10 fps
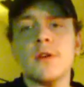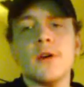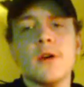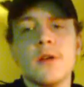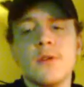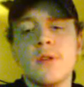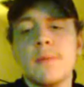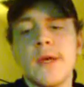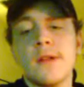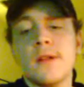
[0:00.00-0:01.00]
I know
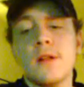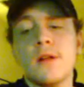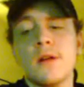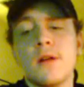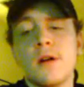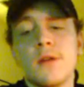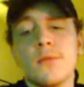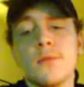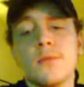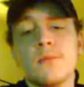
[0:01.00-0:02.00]
they made an
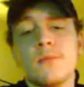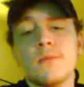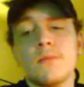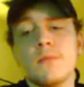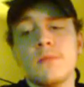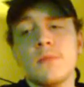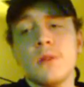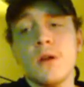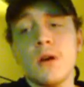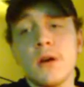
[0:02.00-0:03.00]
off-road
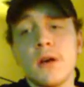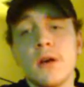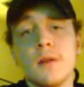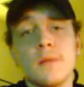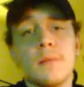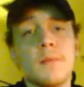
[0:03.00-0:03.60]
long cut